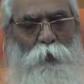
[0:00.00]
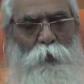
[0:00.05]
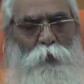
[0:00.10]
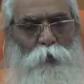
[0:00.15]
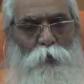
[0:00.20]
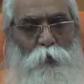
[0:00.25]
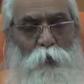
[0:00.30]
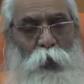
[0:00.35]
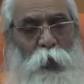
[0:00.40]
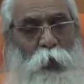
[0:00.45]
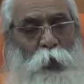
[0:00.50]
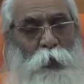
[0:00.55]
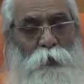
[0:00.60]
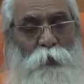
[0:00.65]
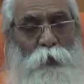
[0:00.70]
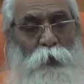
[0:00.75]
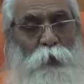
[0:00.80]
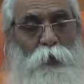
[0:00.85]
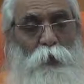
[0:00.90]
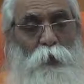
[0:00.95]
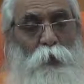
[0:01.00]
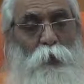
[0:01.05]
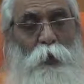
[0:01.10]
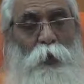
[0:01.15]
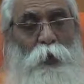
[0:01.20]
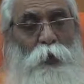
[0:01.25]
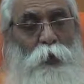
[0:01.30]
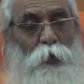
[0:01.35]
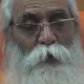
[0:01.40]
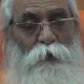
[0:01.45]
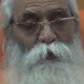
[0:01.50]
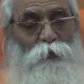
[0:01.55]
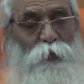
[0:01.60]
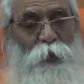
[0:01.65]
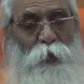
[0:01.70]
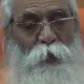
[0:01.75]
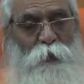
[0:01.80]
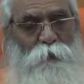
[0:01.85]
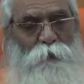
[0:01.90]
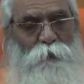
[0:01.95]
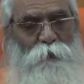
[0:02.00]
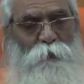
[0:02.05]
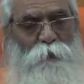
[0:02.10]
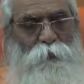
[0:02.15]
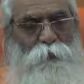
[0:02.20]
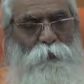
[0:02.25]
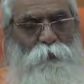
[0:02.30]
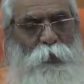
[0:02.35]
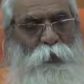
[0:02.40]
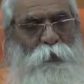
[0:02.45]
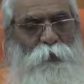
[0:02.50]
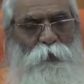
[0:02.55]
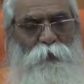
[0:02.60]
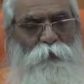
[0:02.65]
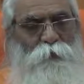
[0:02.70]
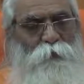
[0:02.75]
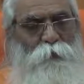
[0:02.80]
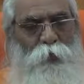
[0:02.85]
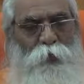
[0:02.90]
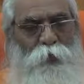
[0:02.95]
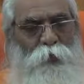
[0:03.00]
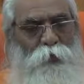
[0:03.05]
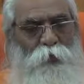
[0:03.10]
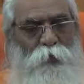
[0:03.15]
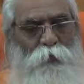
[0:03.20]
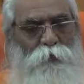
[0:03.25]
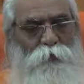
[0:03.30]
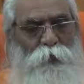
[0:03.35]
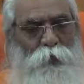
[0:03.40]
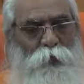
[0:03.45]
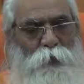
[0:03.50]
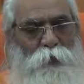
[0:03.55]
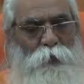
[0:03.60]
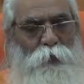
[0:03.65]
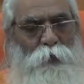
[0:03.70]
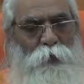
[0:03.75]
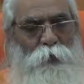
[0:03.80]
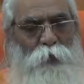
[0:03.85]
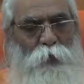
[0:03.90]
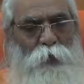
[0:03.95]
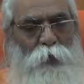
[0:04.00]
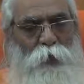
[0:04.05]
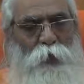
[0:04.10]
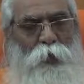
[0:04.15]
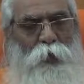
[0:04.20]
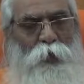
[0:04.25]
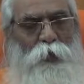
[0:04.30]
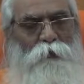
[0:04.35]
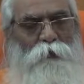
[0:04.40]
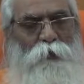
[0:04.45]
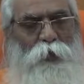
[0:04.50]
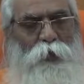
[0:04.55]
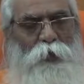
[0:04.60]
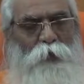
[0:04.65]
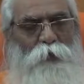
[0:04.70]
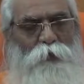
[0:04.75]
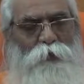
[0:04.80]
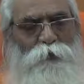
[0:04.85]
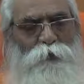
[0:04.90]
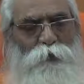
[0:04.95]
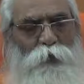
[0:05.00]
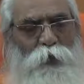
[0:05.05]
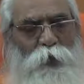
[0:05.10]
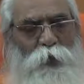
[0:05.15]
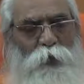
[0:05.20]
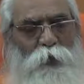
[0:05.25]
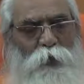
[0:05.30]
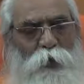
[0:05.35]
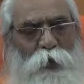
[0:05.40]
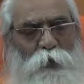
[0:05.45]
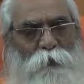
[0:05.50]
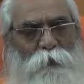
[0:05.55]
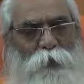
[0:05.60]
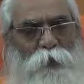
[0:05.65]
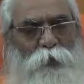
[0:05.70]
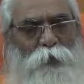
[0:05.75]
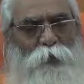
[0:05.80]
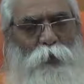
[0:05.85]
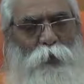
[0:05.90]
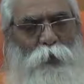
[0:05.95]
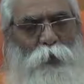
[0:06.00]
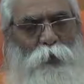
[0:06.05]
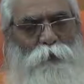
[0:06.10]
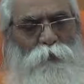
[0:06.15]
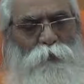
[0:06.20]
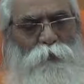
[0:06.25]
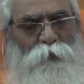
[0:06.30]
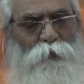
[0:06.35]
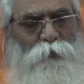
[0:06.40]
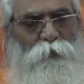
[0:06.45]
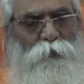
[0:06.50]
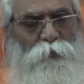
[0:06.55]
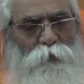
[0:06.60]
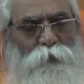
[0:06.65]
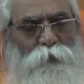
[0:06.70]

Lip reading: You are the knower yourself by this meditation. And when you see your every thoughts,